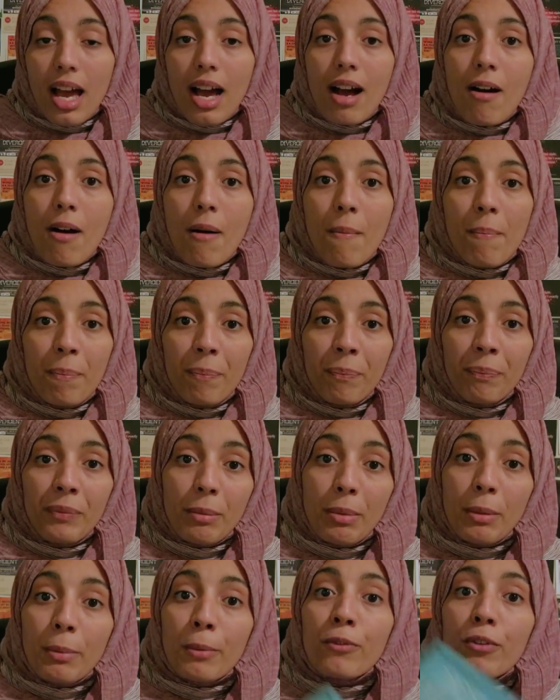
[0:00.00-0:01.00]
Um,
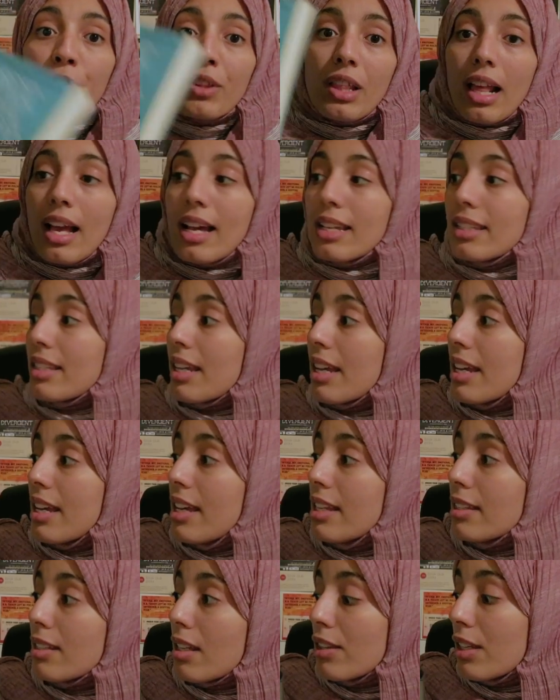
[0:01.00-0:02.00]
the book before the last
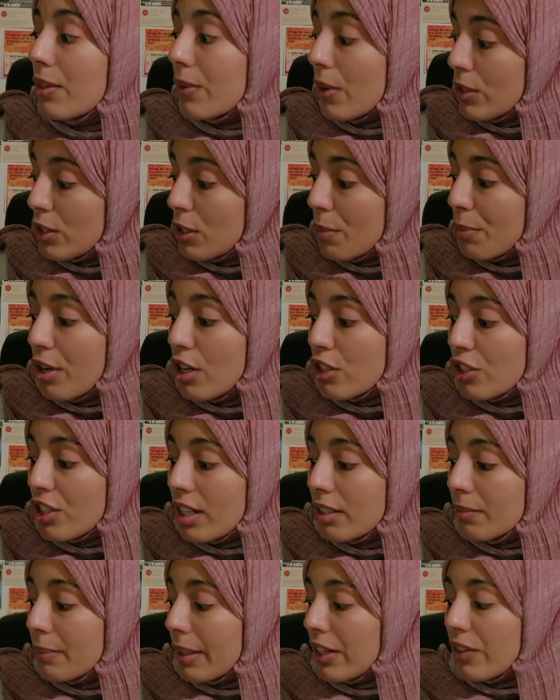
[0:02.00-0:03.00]
is The Rosie
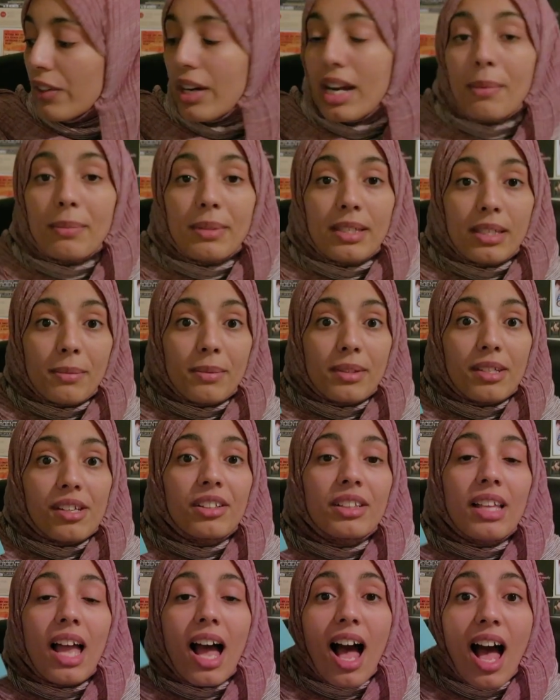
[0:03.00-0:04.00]
Project by Graham Simpson.